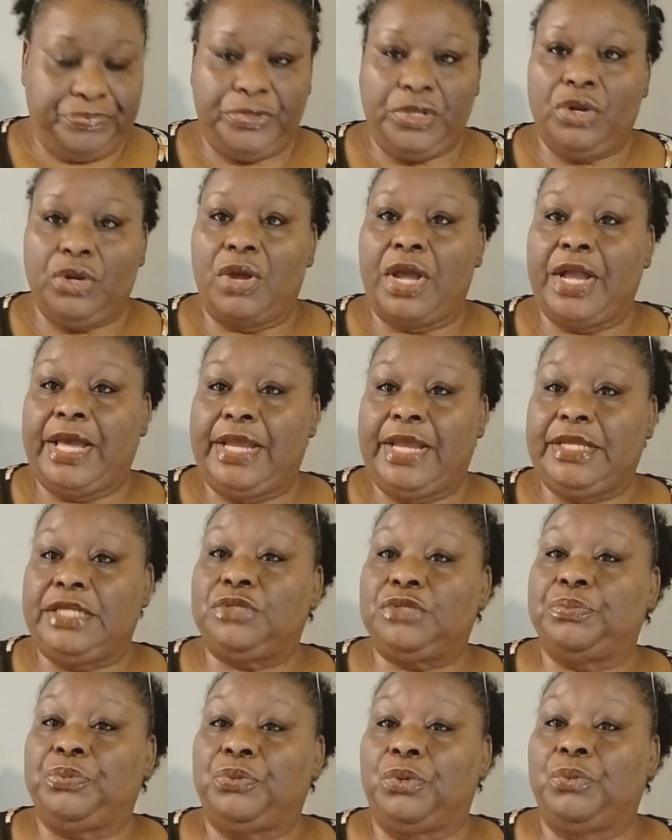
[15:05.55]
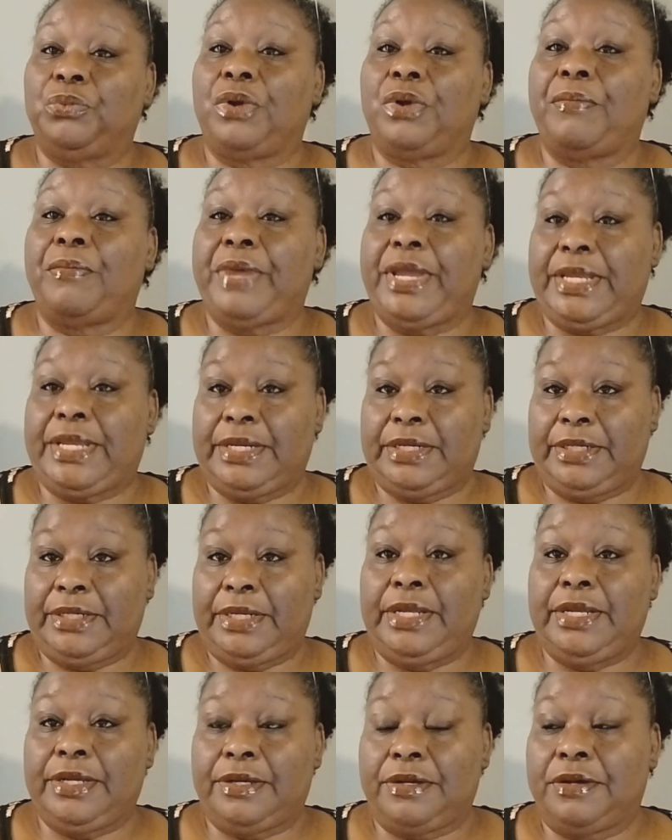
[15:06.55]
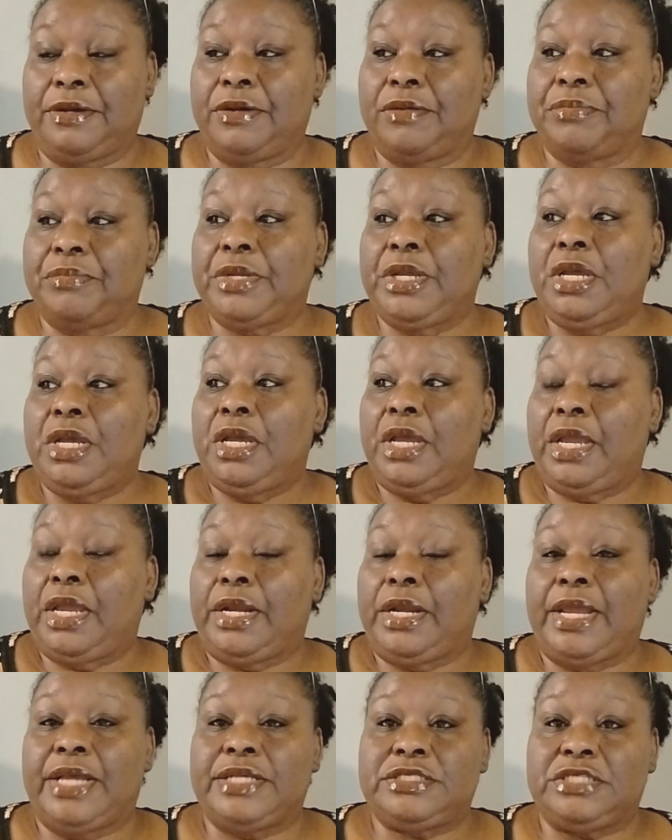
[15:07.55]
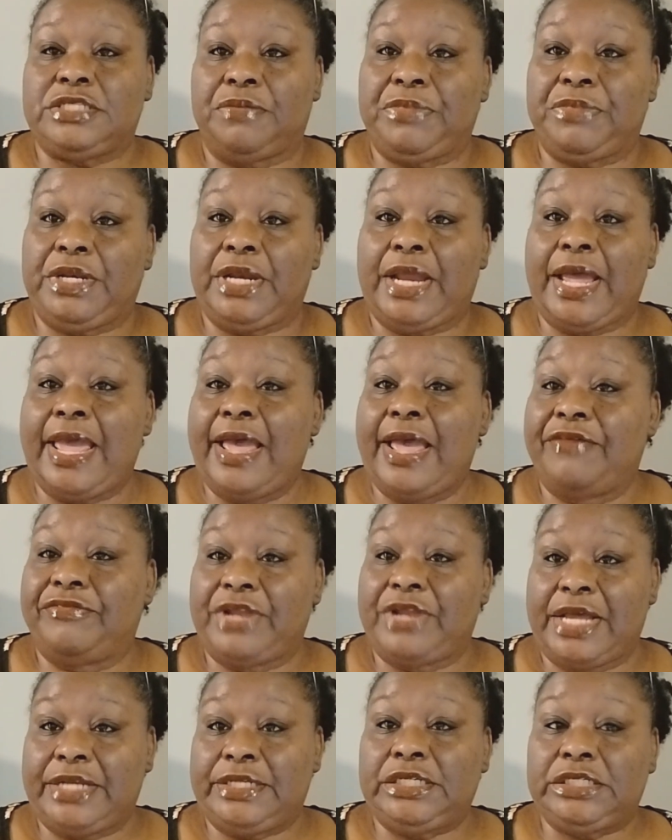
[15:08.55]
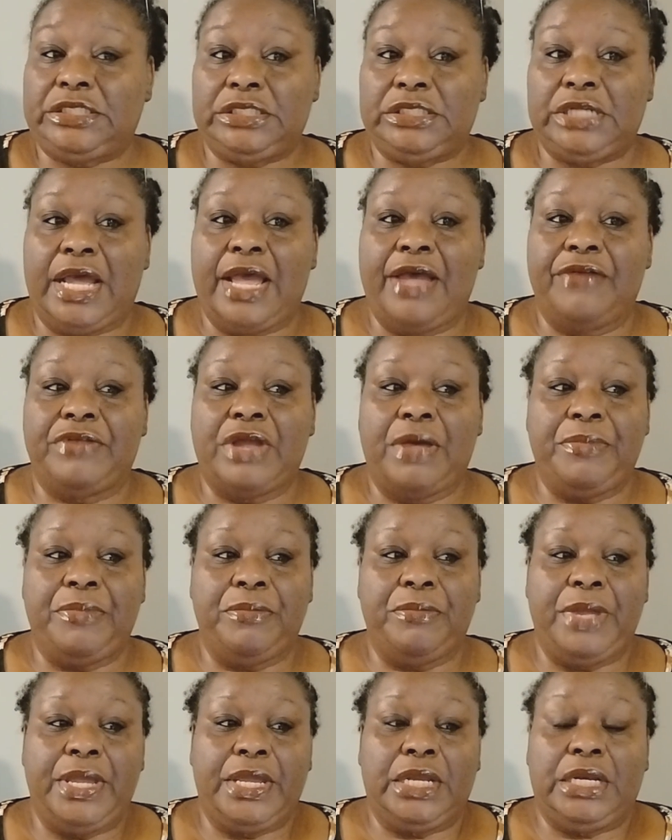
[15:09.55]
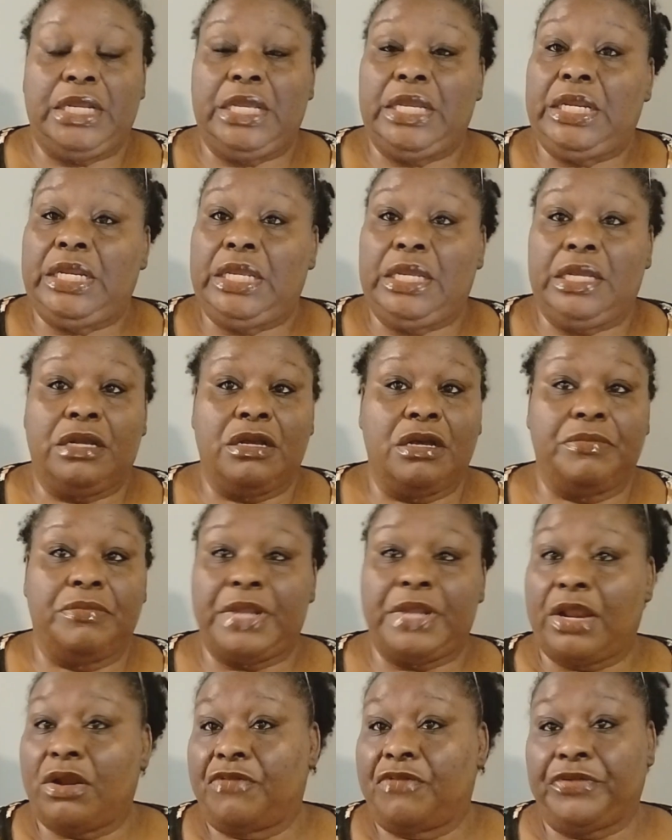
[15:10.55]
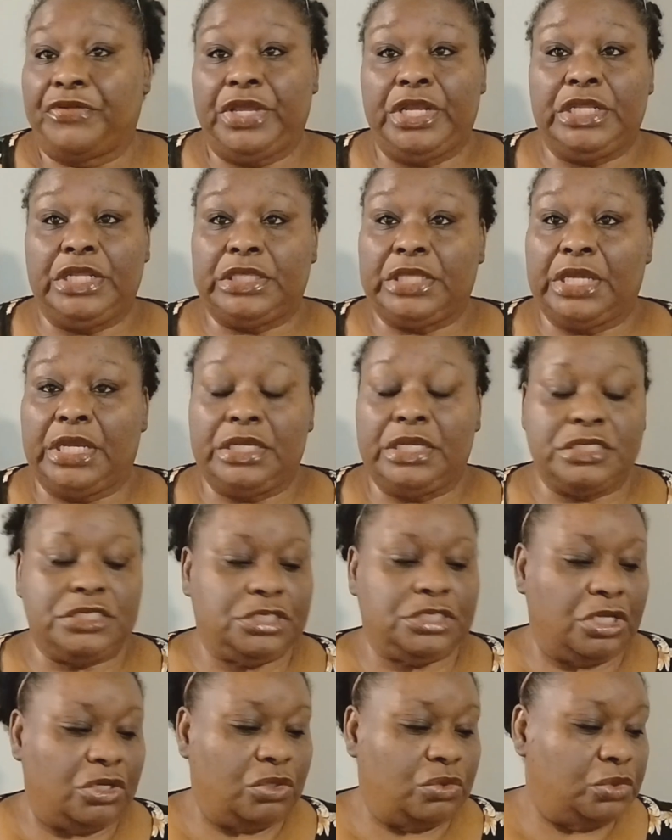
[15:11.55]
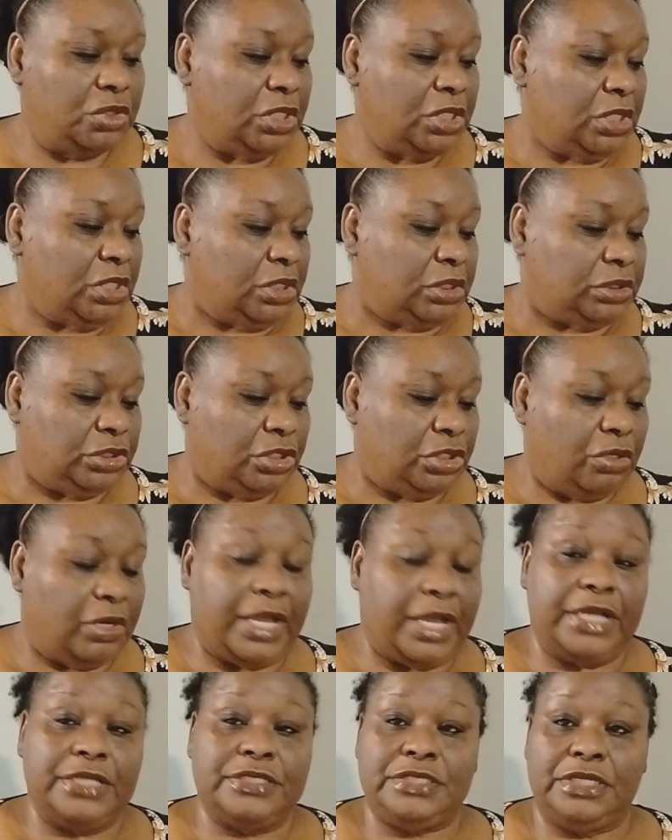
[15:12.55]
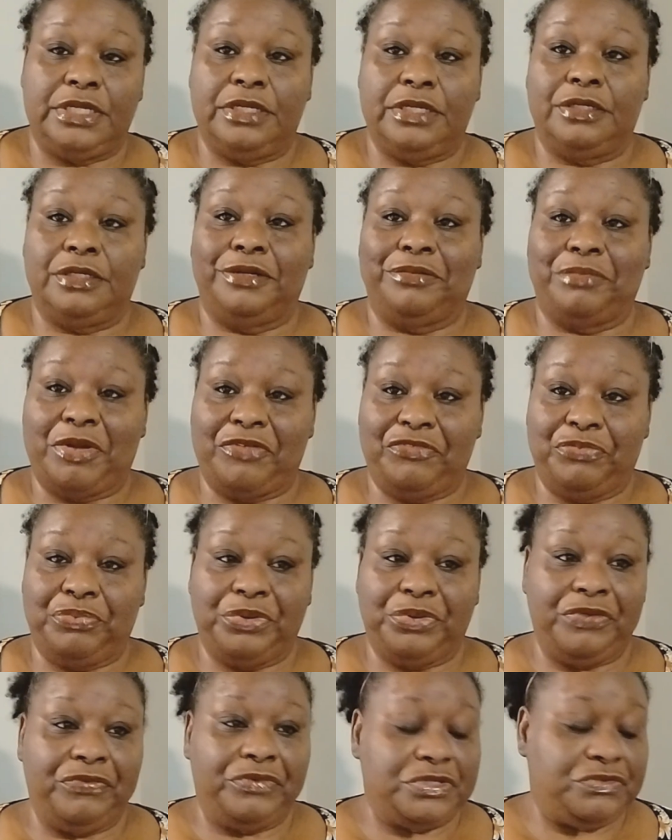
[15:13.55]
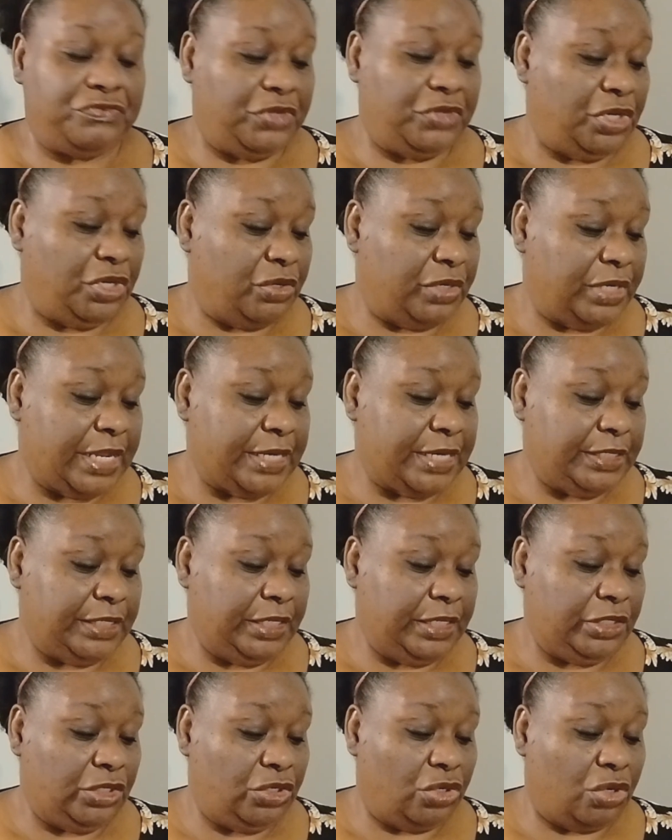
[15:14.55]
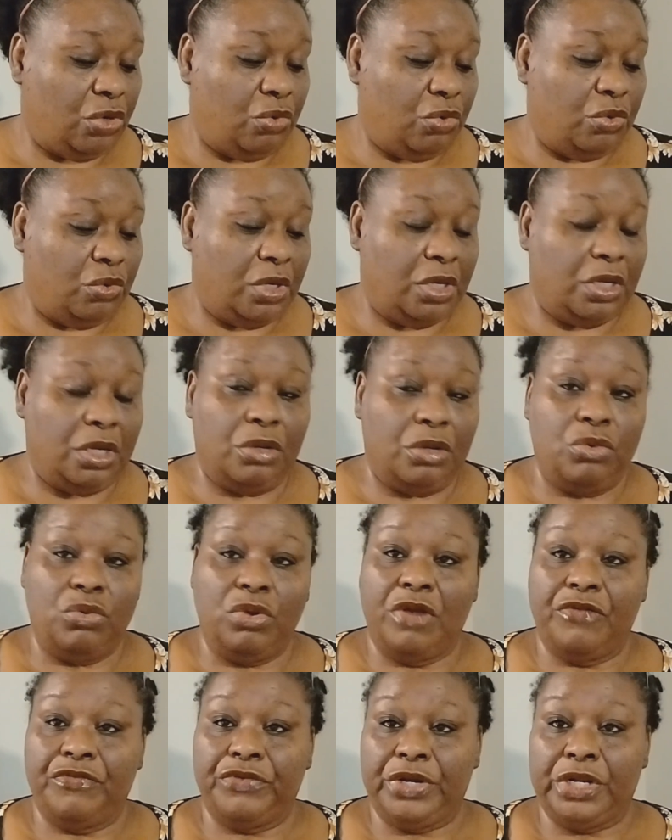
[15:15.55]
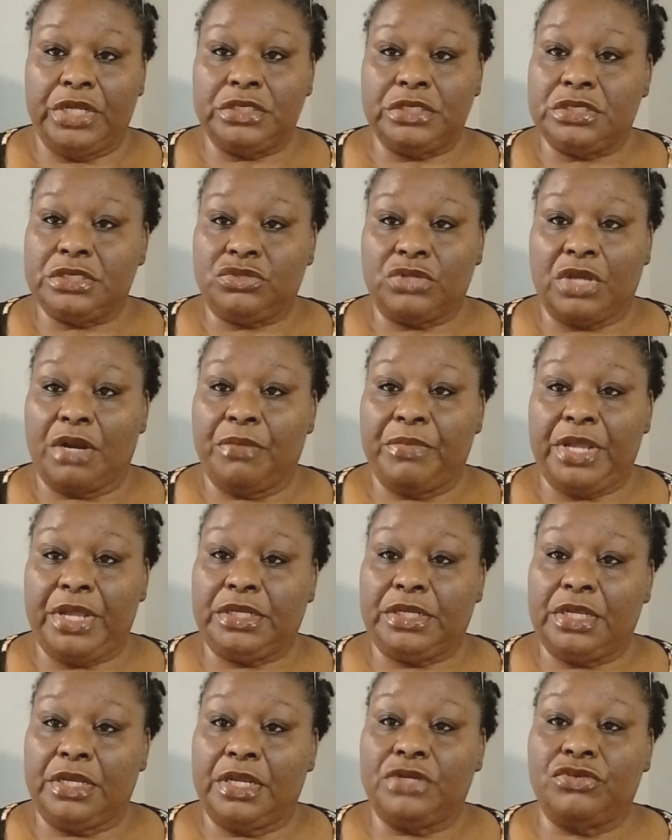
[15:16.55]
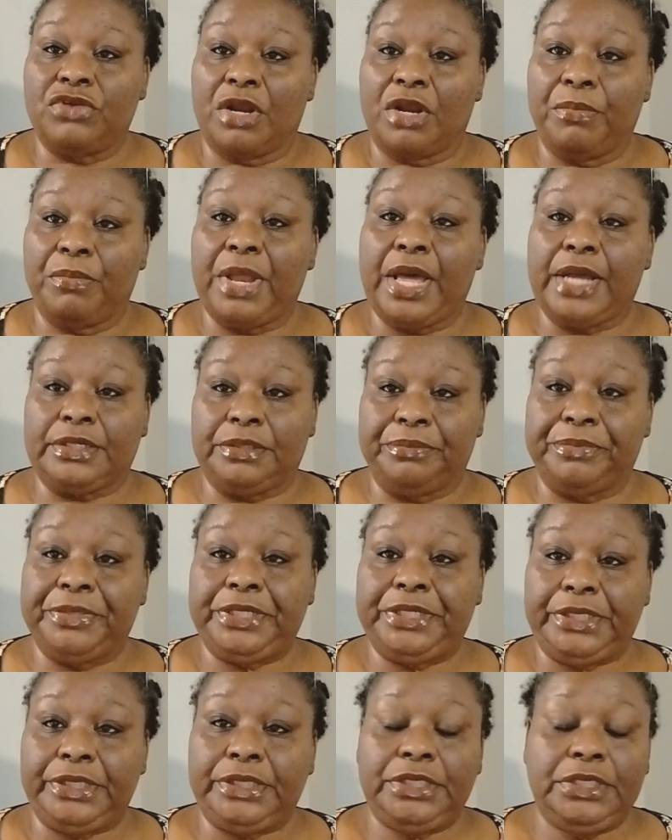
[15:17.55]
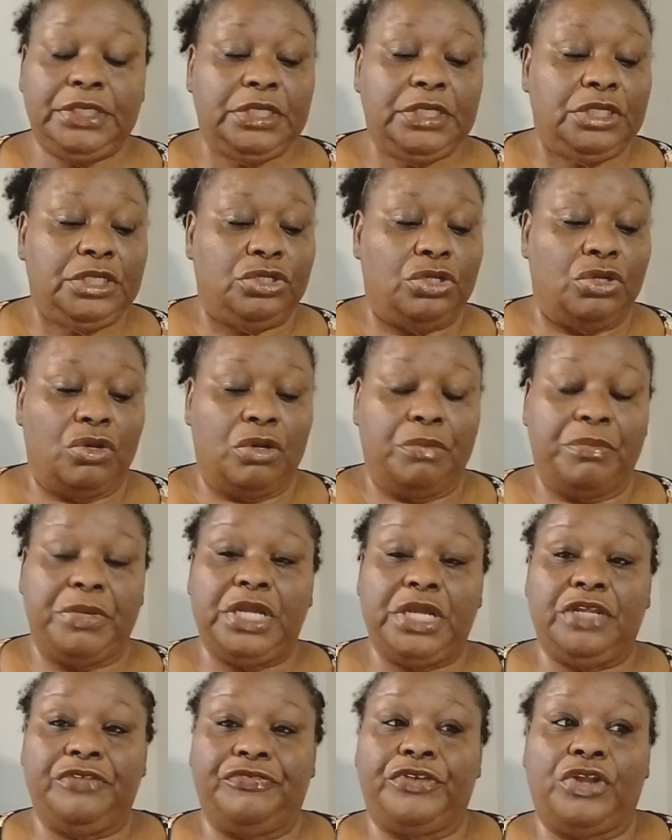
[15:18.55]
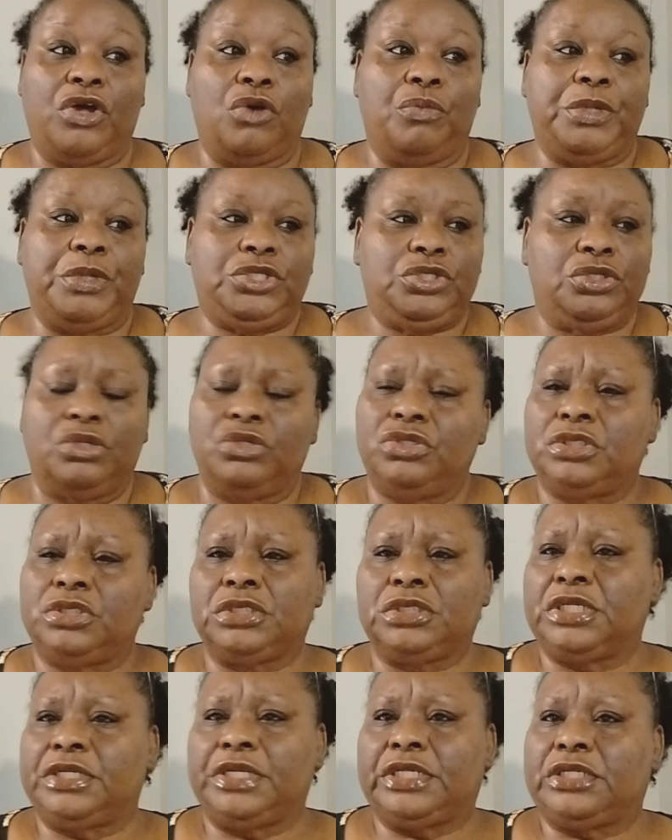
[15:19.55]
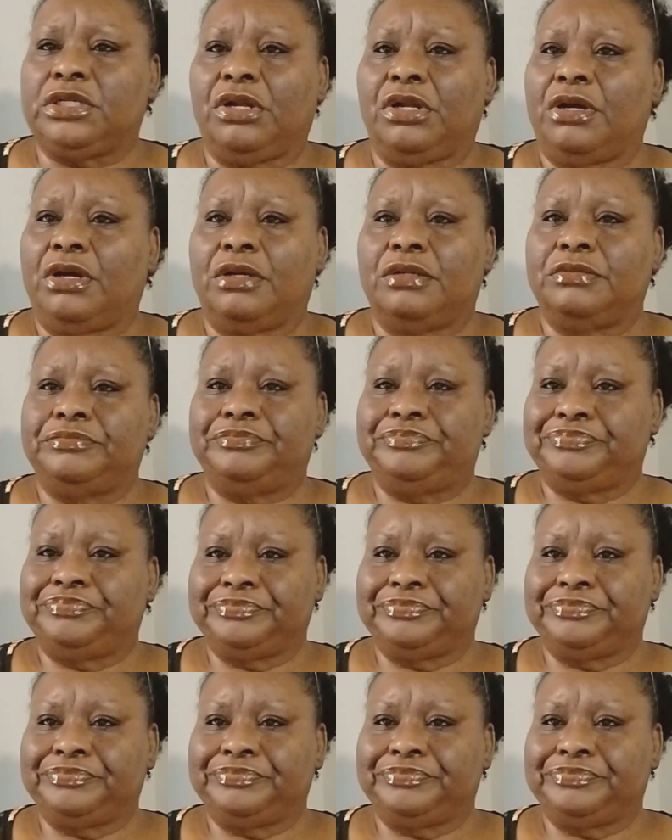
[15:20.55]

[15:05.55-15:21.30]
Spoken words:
You know, I got to get to the point where I'm making income. And that's something that I have not done. I have not been making any income, not off of anything. So, you know, like I said in my previous video that I did, you know, whoever it is trying to make they're trying to block the money, you know, the money flow. But, you know, you just get it to God.